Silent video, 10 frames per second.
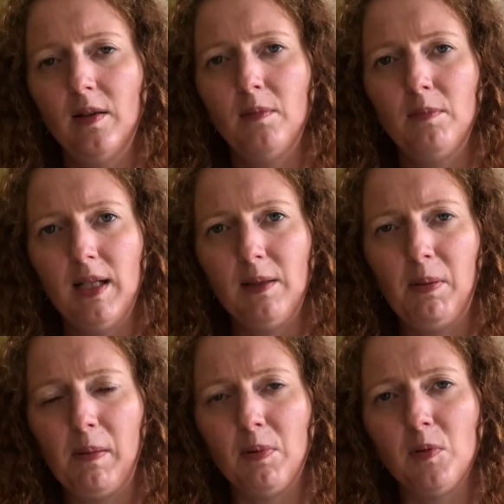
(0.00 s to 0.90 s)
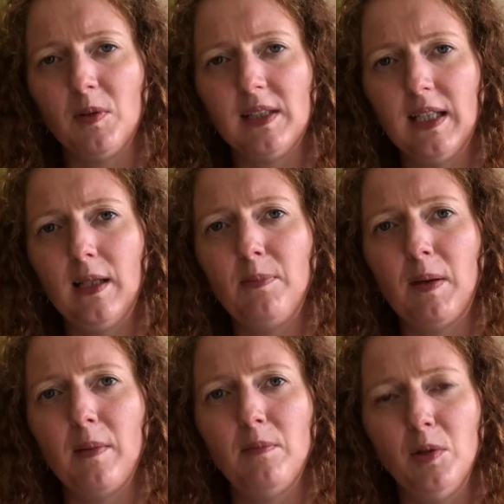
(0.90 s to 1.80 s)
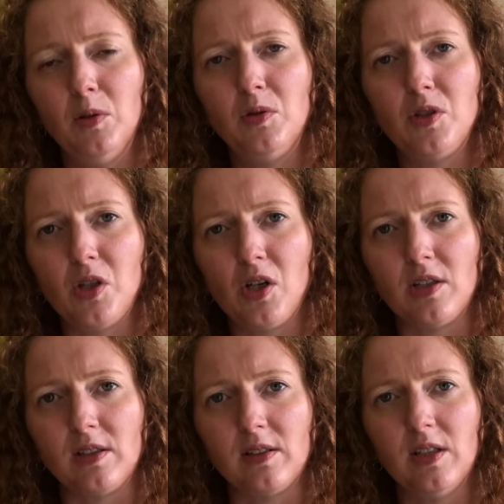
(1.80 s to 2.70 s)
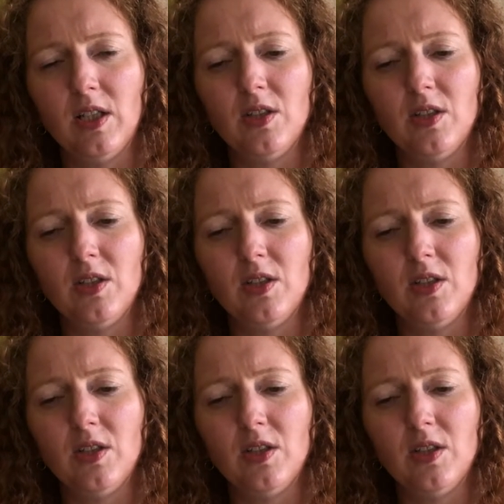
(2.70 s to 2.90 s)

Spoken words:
Many people will keep a mood journal,